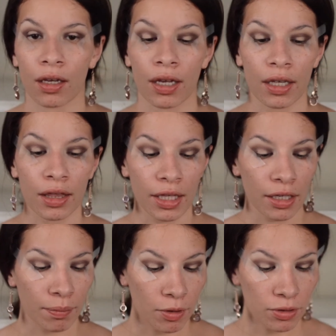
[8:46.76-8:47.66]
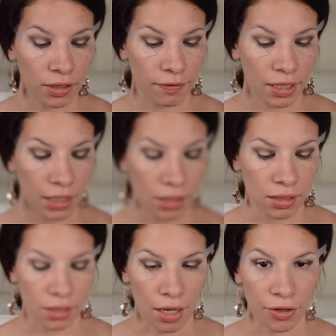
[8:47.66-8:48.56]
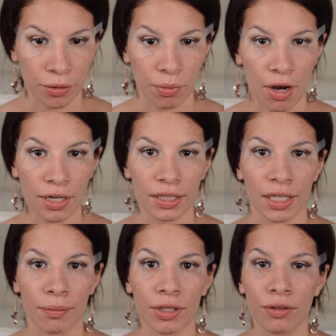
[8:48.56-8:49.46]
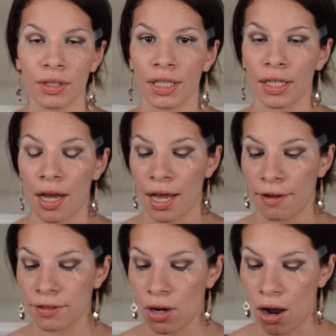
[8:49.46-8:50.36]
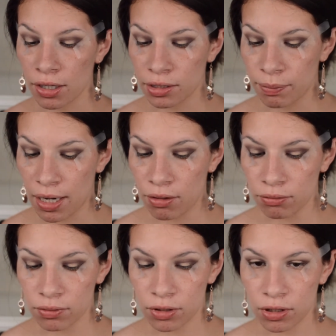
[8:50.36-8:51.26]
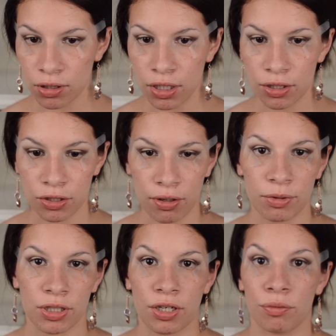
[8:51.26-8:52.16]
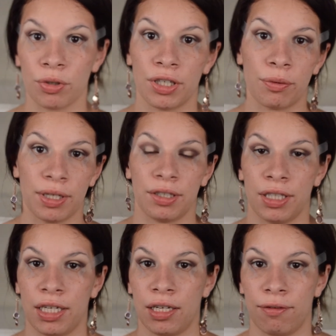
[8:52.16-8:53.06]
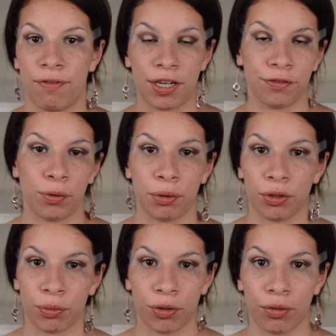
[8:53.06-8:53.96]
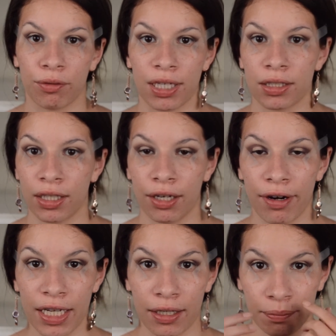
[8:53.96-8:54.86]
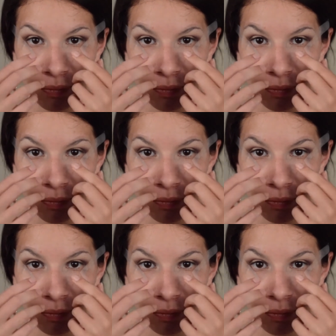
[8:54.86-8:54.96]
And I think most of these other products I'm using I've talked about, so I'm just going to really quickly fast forward through the rest of the Get Ready.